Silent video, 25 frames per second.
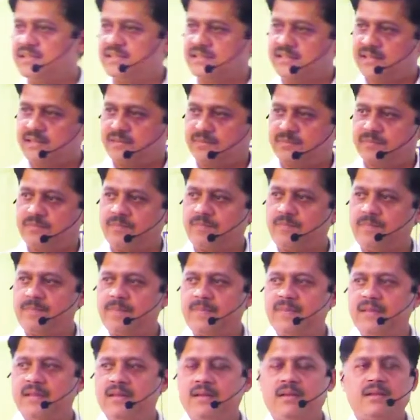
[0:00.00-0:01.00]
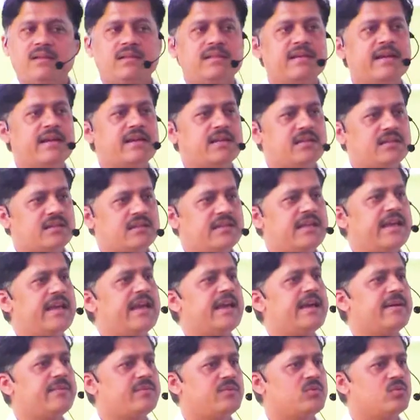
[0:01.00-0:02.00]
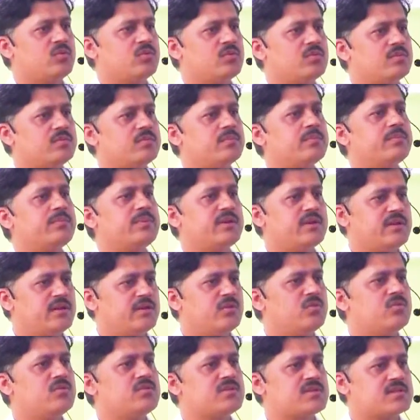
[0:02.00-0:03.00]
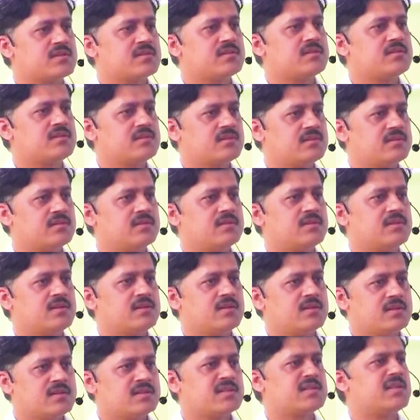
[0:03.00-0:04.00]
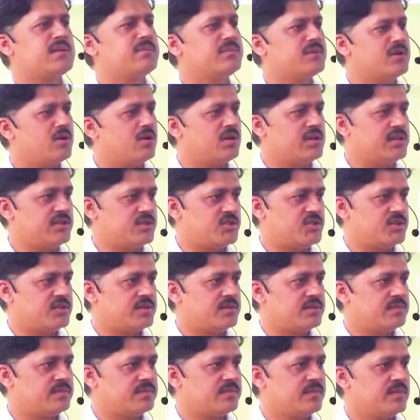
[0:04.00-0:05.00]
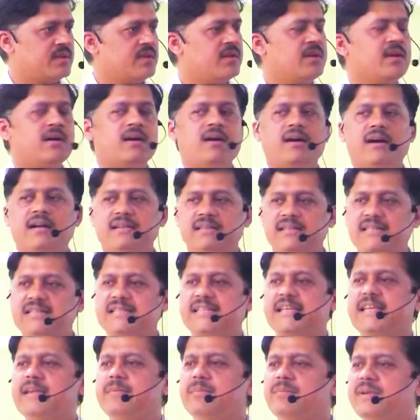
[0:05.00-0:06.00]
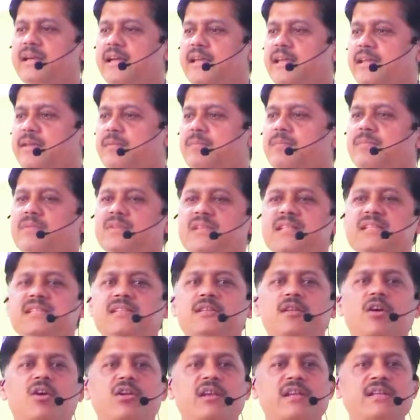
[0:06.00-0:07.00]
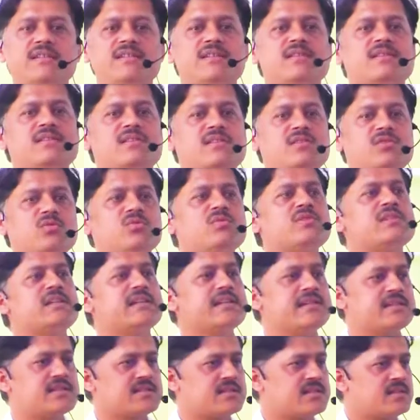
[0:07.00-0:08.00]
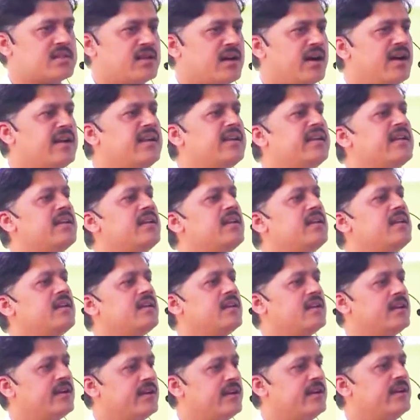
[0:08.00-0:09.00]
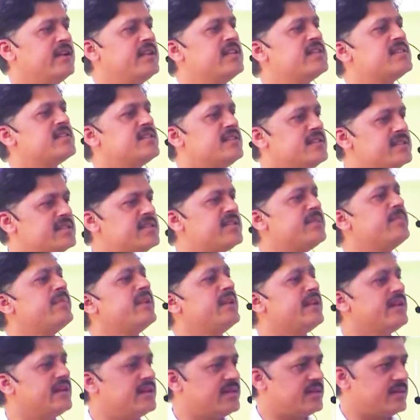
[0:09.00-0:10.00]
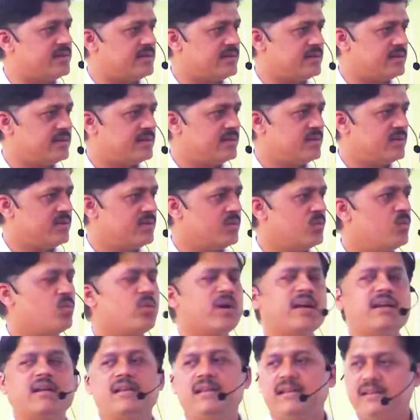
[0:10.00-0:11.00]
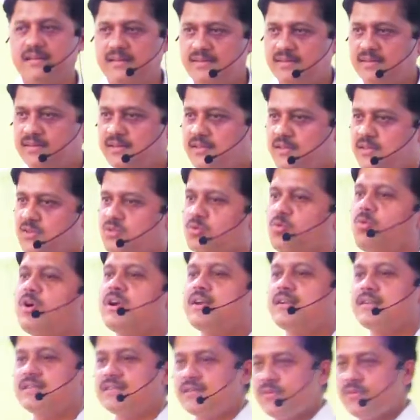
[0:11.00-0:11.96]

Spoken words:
this thing that they have to produce some knowledge. At the same time, this knowledge is useless until it is disseminated widely. So, what are